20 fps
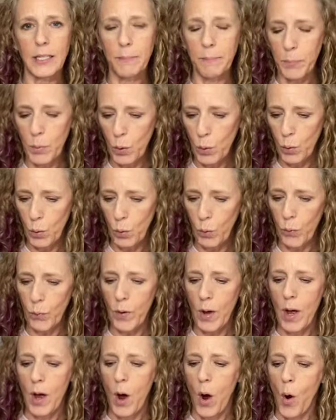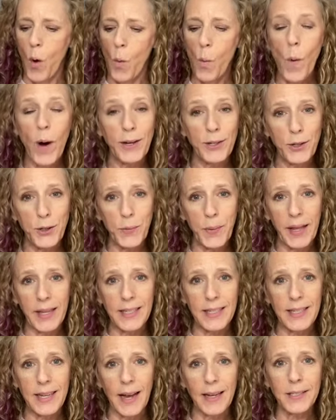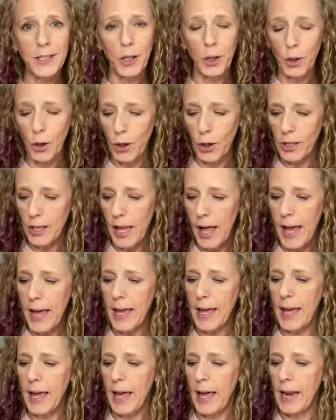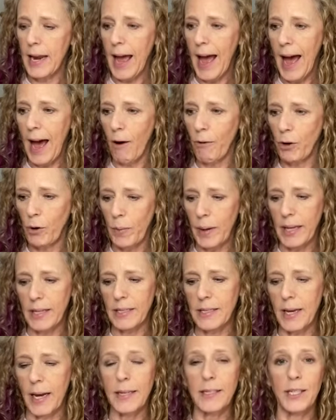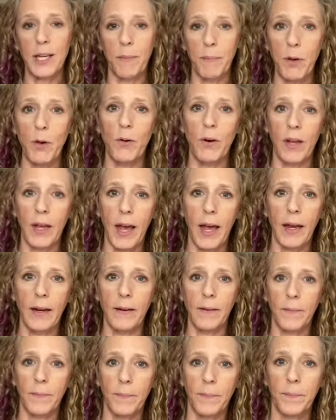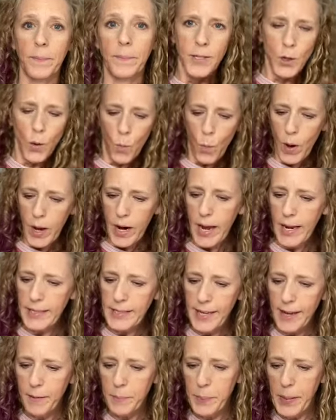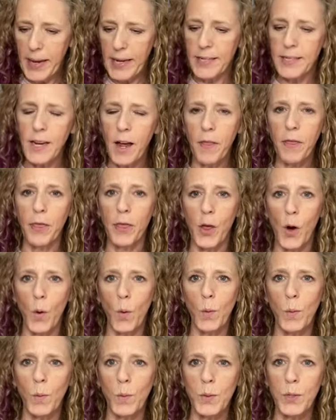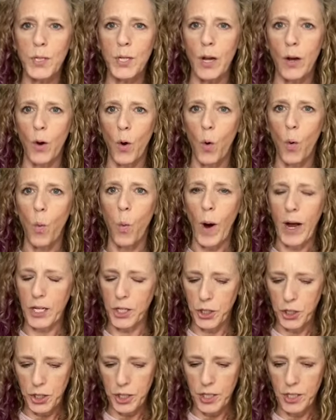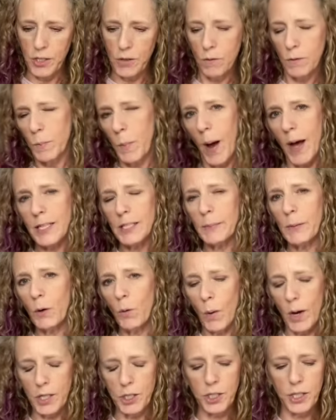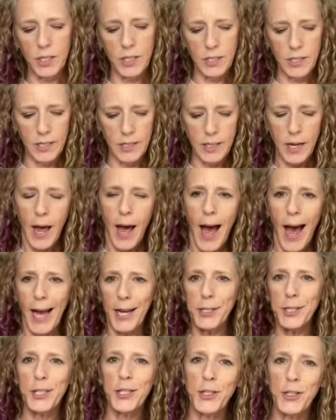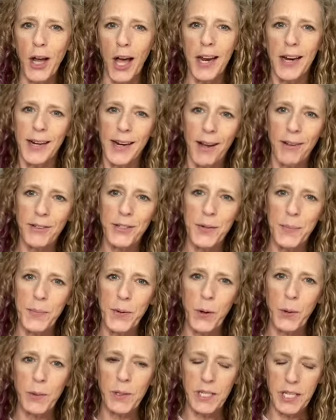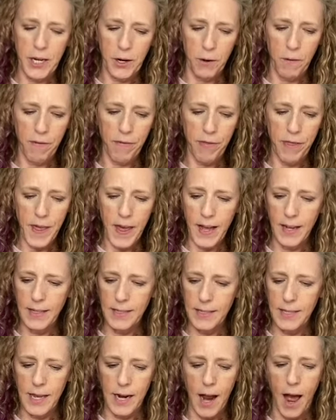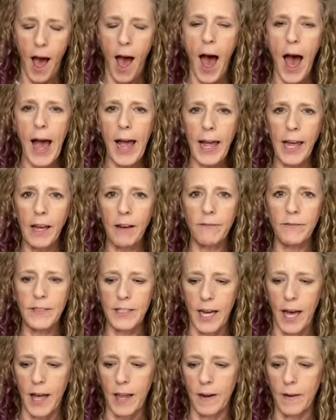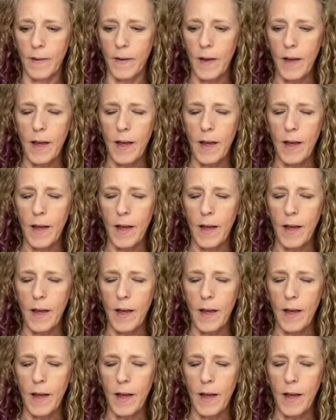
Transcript: move, what do insects look like, and how do insects communicate. So what I did based on those questions, those possible questions, is I just jotted down some notes here of things that I have done